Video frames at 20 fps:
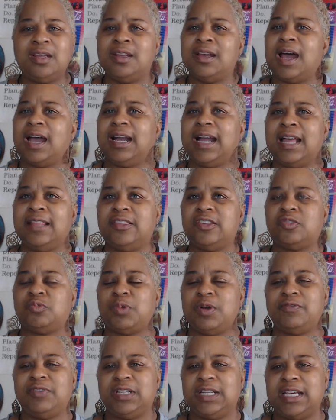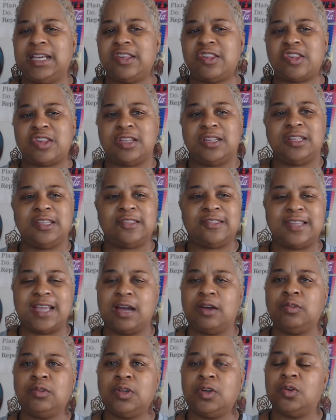I got this revelation, this
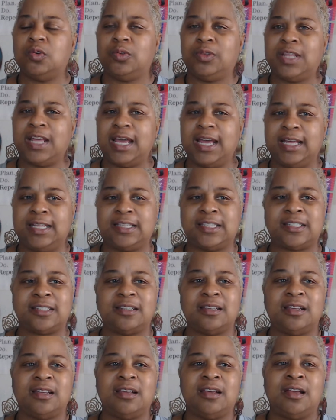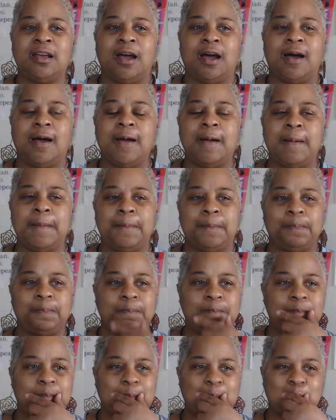download that um,
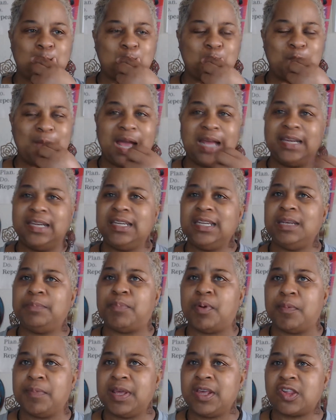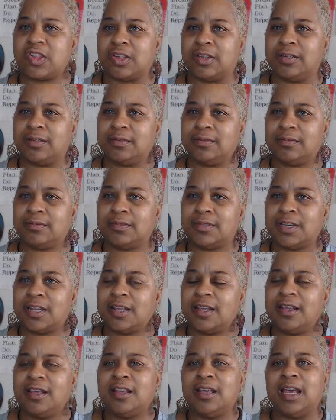I didn't need permission.
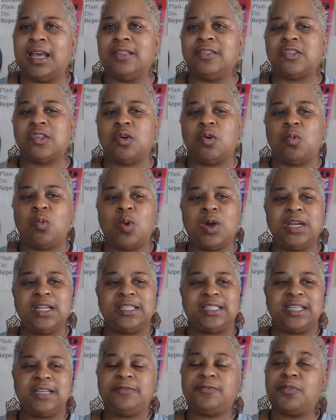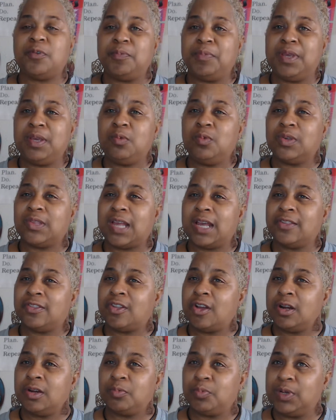And so what it did for me was I
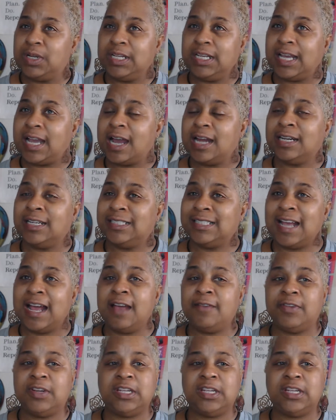started really kind of diving